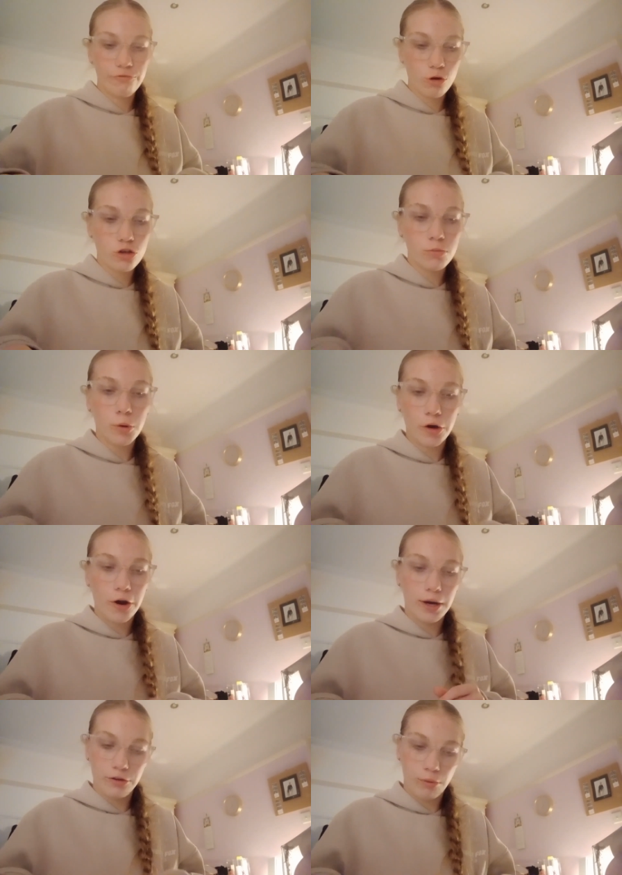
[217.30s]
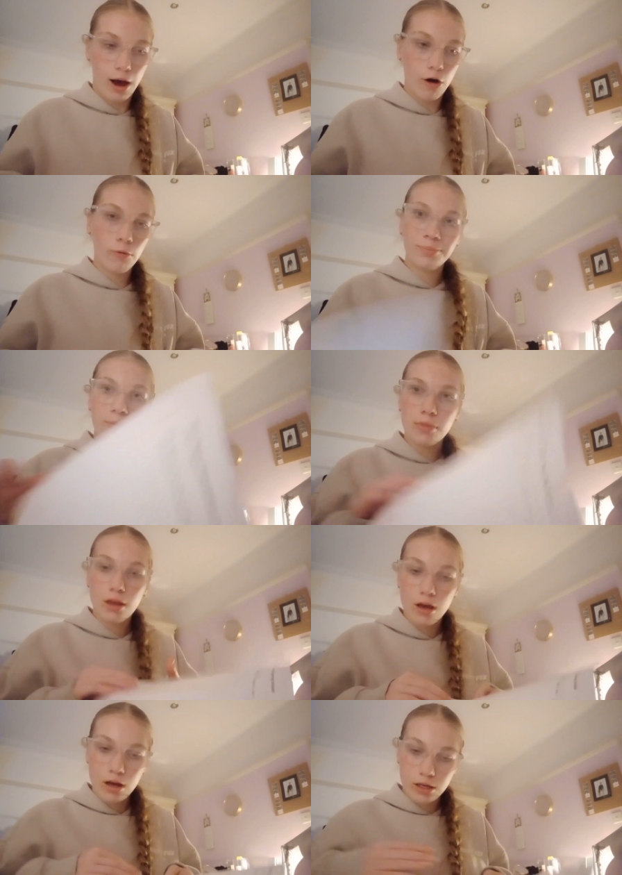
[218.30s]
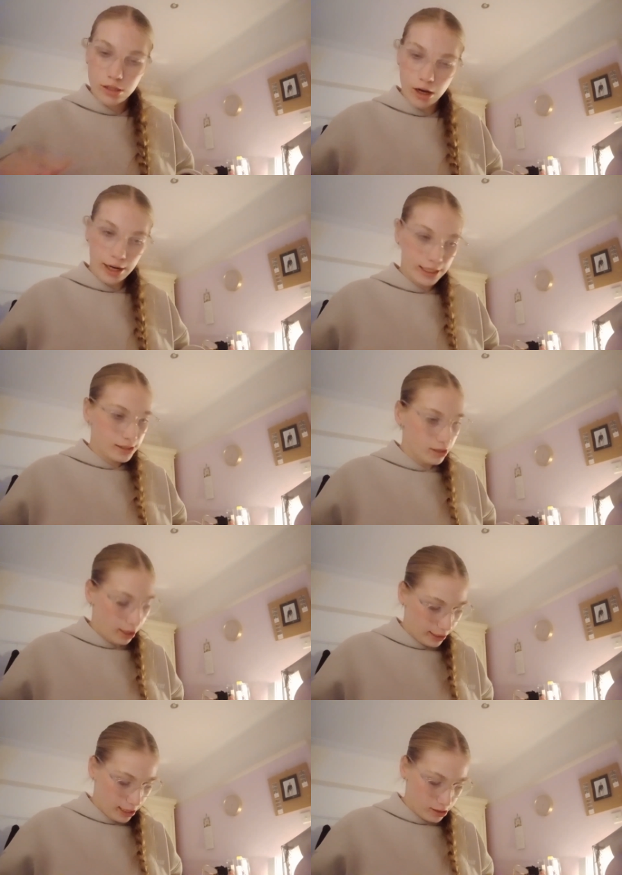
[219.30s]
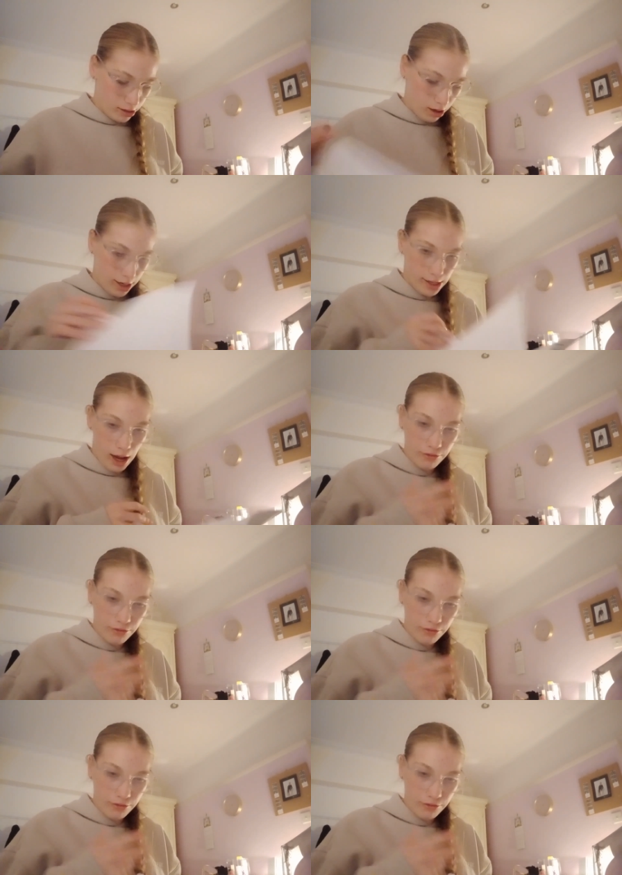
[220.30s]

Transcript: for tomorrow as well. So I need to like get started.